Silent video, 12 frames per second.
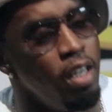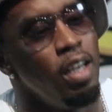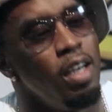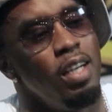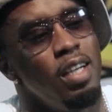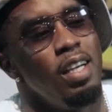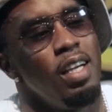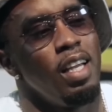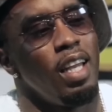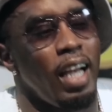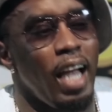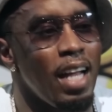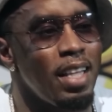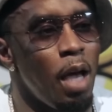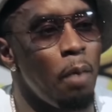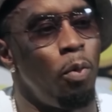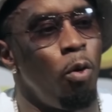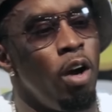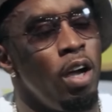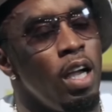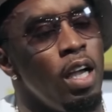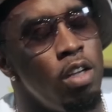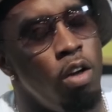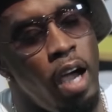Yeah. Like at that point,
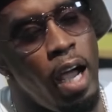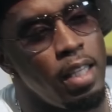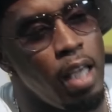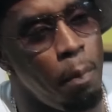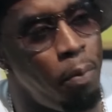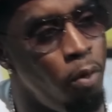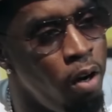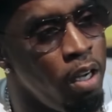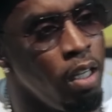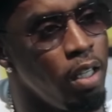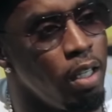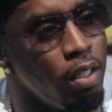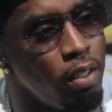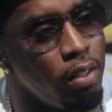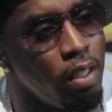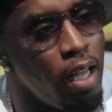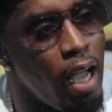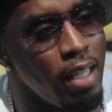it was no, at that point, what you said.